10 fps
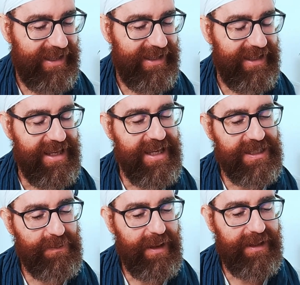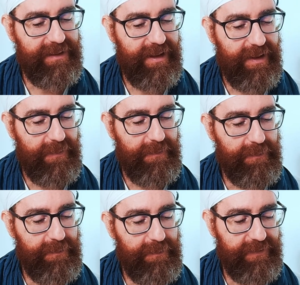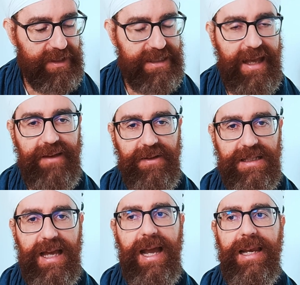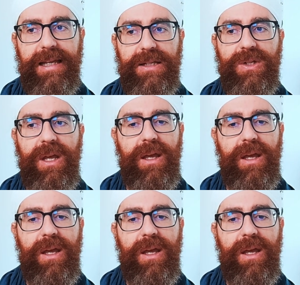he spent most of his life in silence.